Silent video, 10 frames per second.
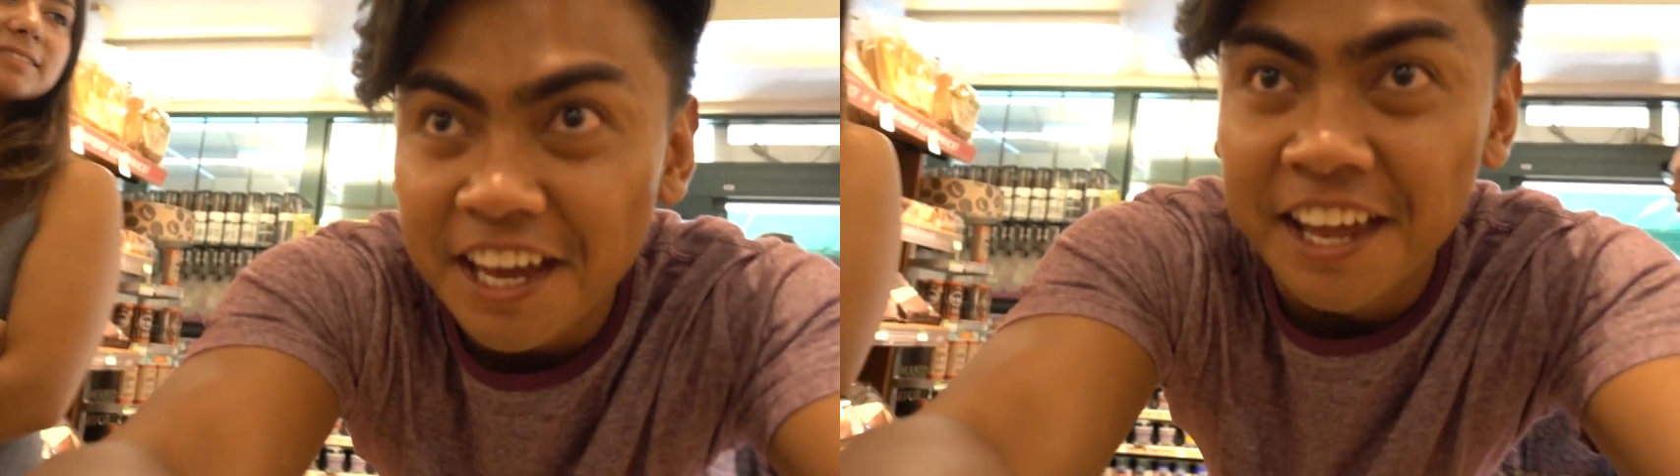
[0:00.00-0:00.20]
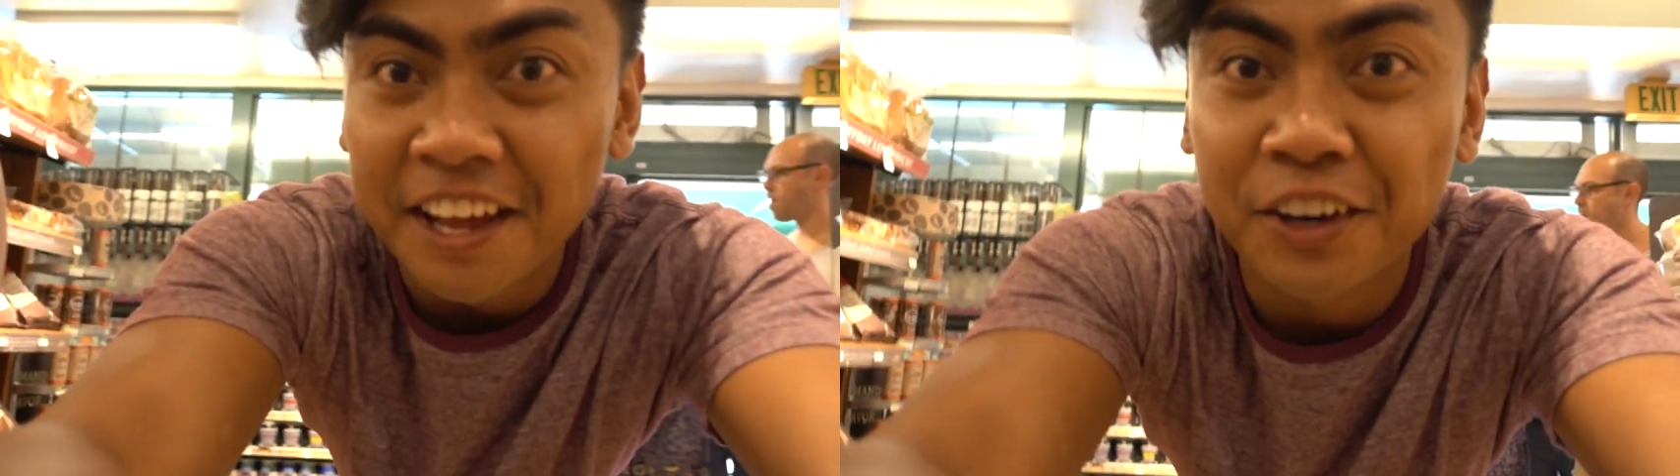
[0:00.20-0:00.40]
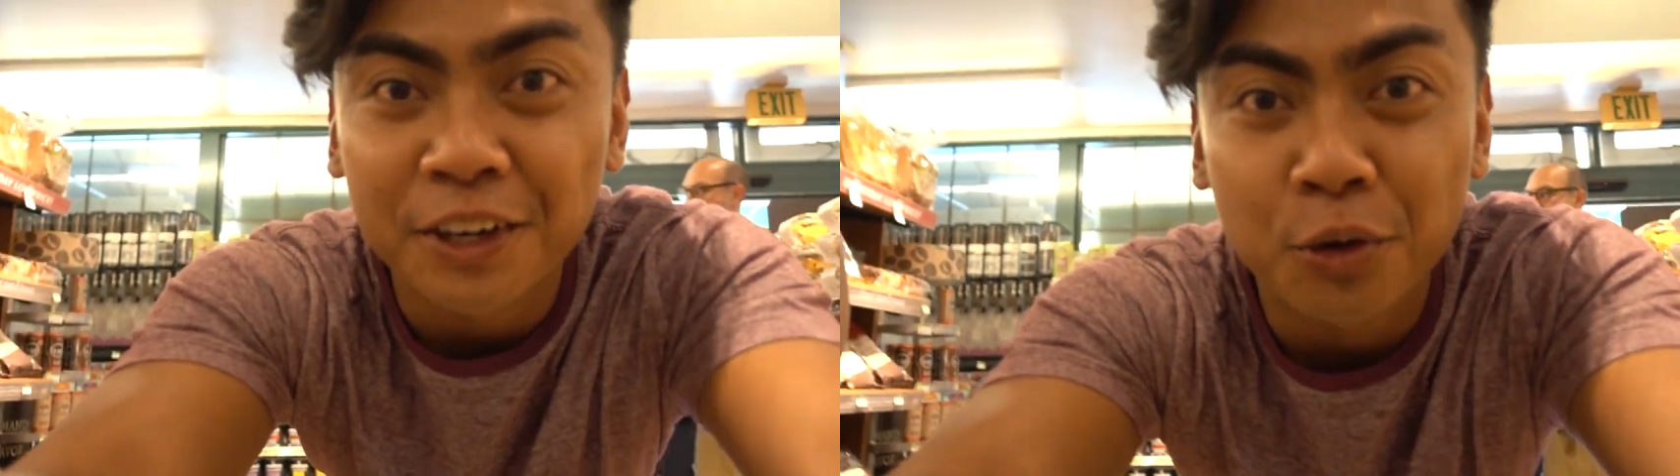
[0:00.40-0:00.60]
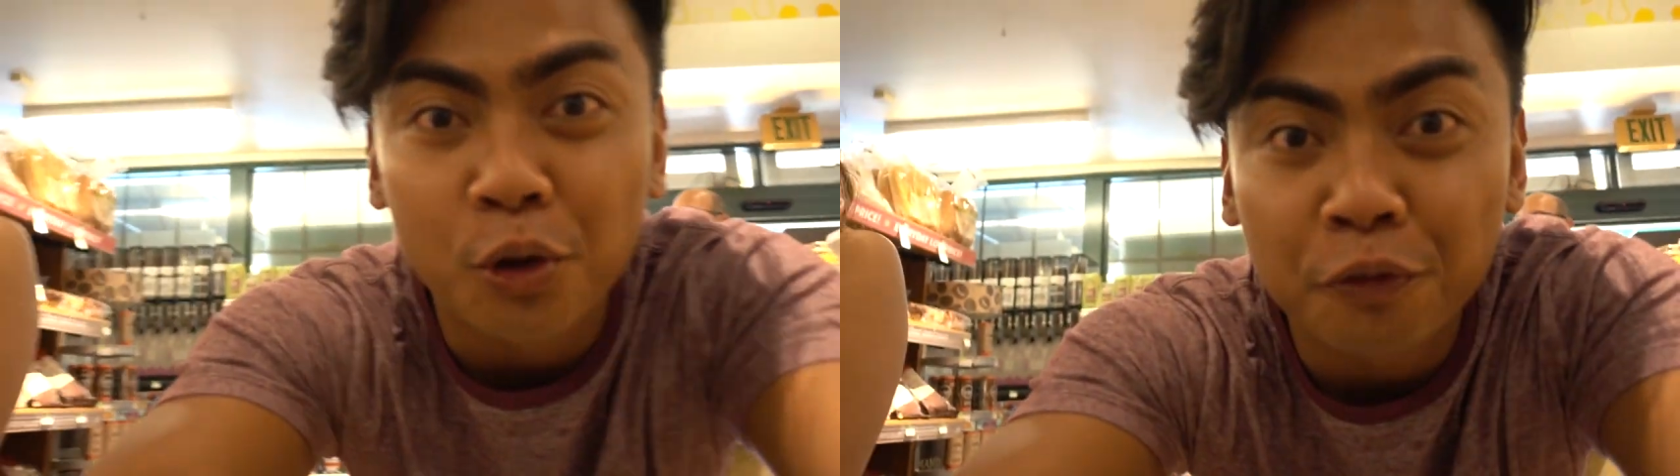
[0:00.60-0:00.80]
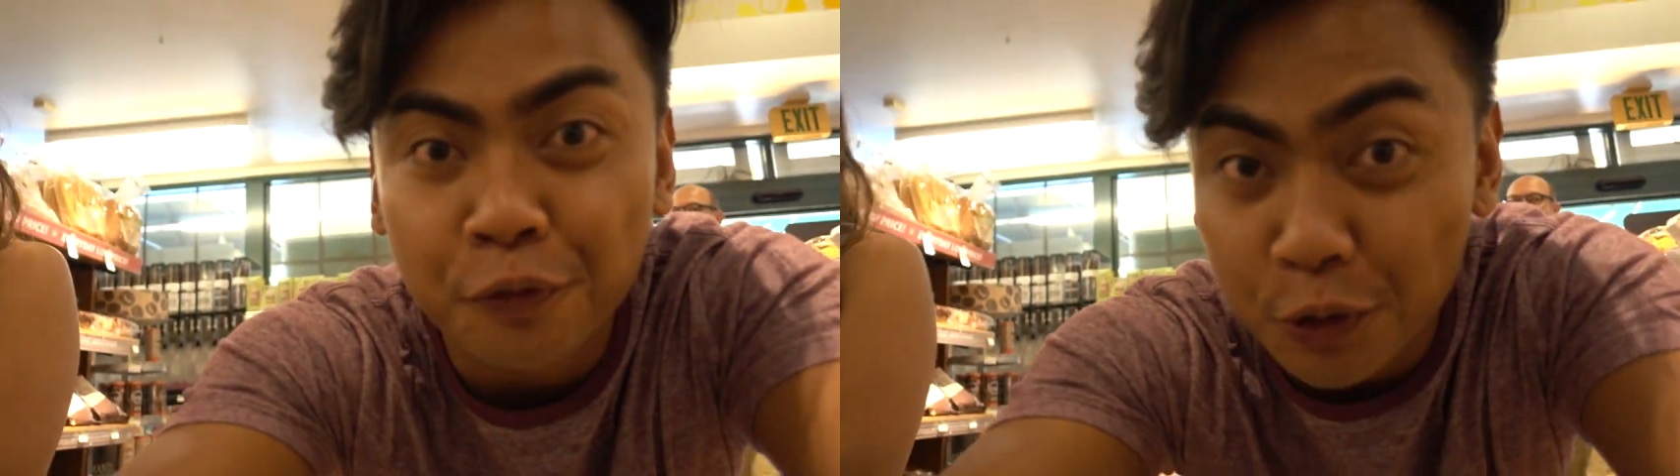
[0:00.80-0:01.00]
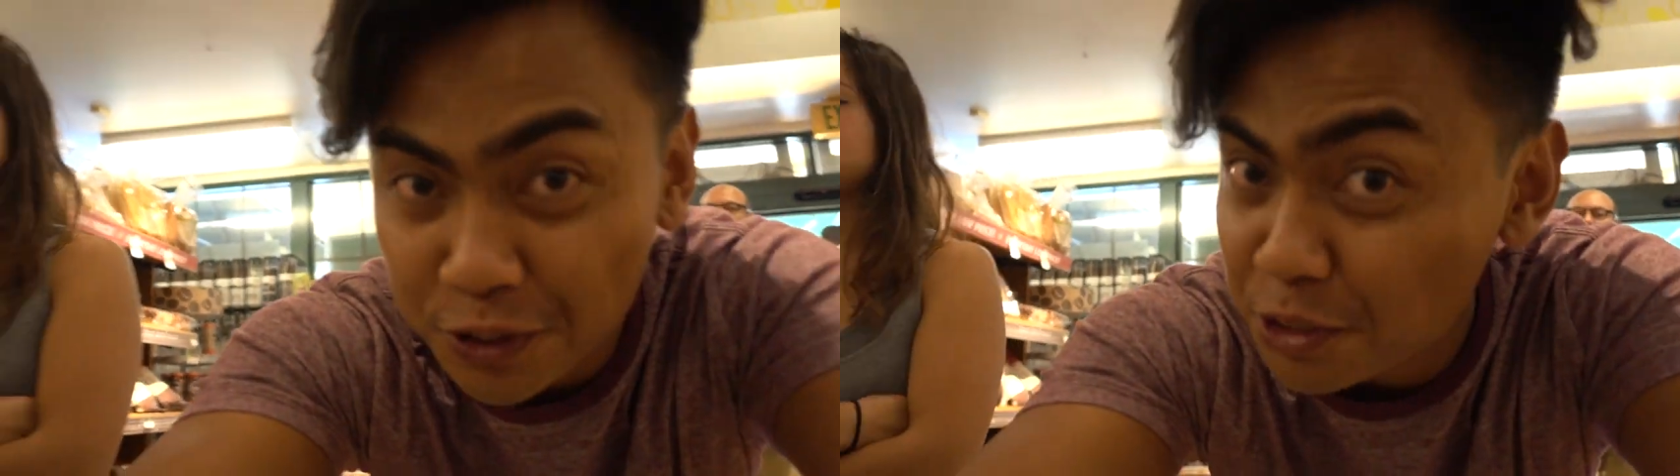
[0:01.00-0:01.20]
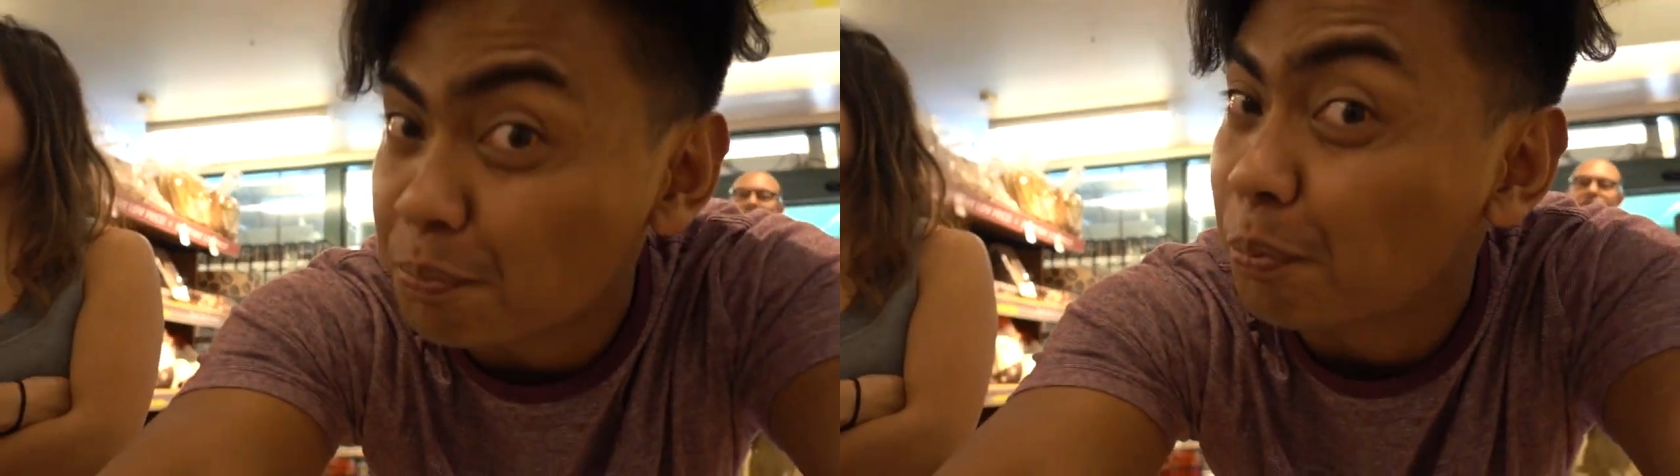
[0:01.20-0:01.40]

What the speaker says: and I heard Whole Foods is